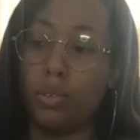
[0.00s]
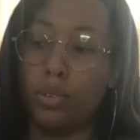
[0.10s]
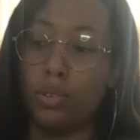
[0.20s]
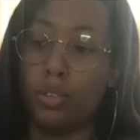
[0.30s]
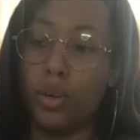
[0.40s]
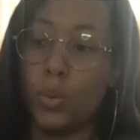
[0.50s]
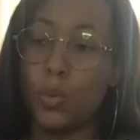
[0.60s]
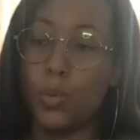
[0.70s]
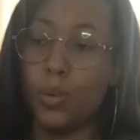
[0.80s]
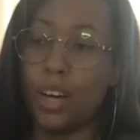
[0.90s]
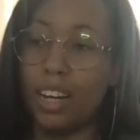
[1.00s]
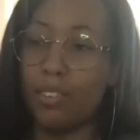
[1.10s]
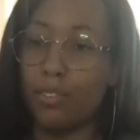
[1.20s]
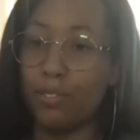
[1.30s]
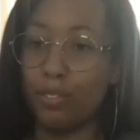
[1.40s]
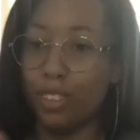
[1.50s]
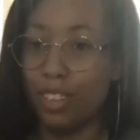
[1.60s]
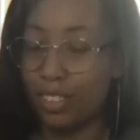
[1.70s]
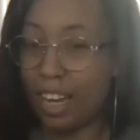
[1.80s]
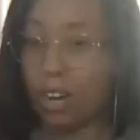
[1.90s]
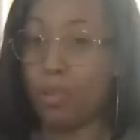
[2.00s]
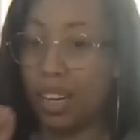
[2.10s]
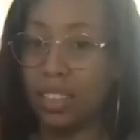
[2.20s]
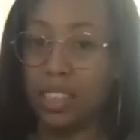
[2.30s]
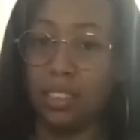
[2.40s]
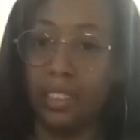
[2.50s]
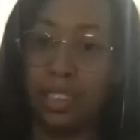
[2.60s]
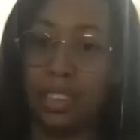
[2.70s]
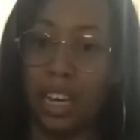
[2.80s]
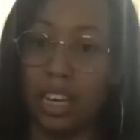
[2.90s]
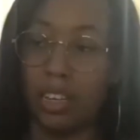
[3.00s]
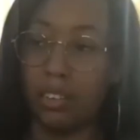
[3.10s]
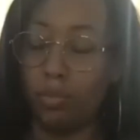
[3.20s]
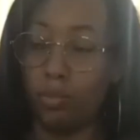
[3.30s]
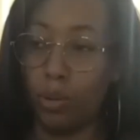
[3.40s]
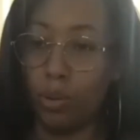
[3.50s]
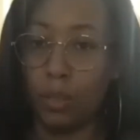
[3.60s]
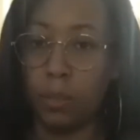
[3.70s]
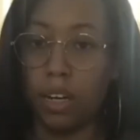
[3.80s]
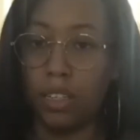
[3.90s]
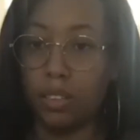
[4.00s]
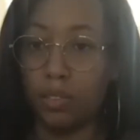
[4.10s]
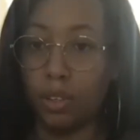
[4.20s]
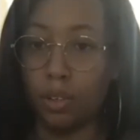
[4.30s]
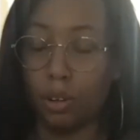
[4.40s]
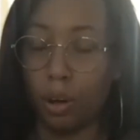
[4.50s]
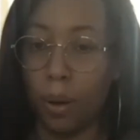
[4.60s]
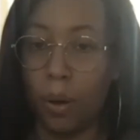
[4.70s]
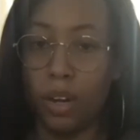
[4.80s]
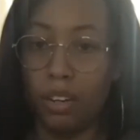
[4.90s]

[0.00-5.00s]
you kind of directly see the response of your opponent